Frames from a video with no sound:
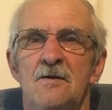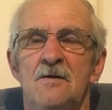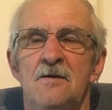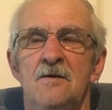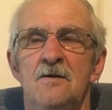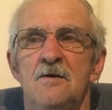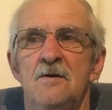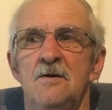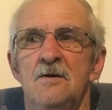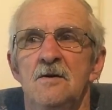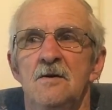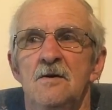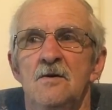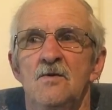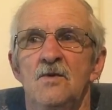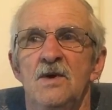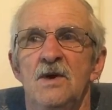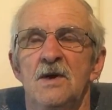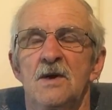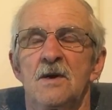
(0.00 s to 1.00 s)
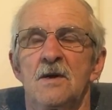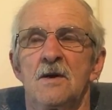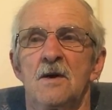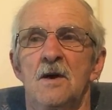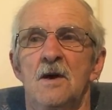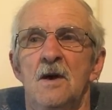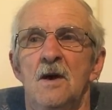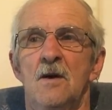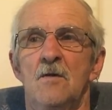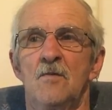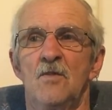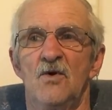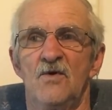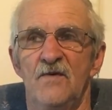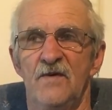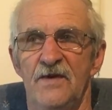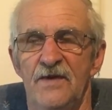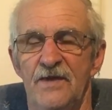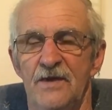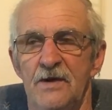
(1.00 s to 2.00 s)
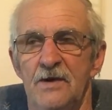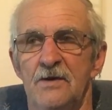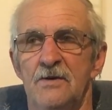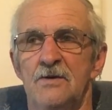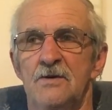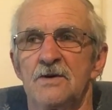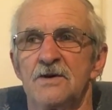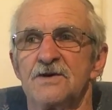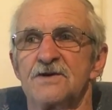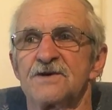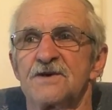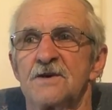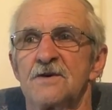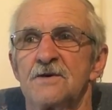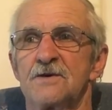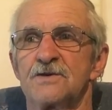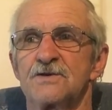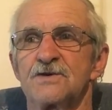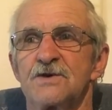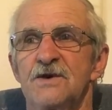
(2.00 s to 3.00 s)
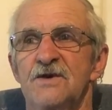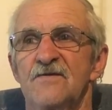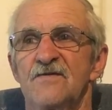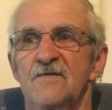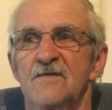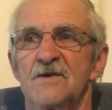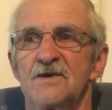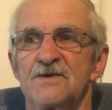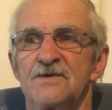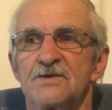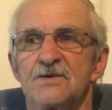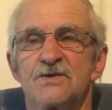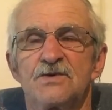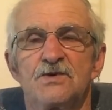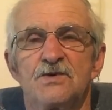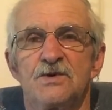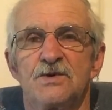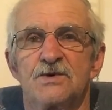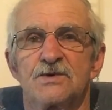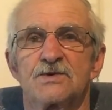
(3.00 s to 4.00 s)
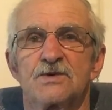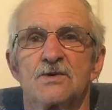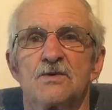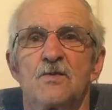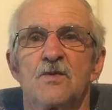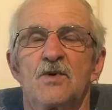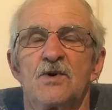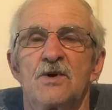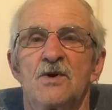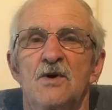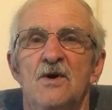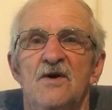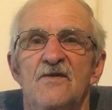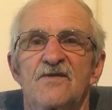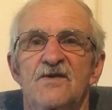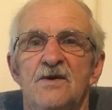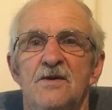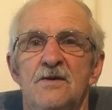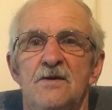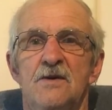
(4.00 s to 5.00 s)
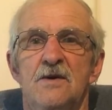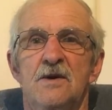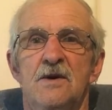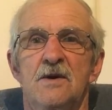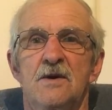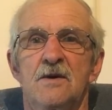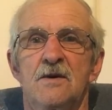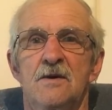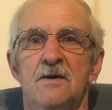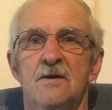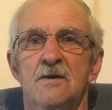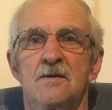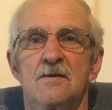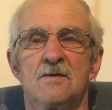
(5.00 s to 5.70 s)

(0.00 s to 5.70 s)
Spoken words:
No, we had a movie theater just down the street from us, which we used to go pretty often, and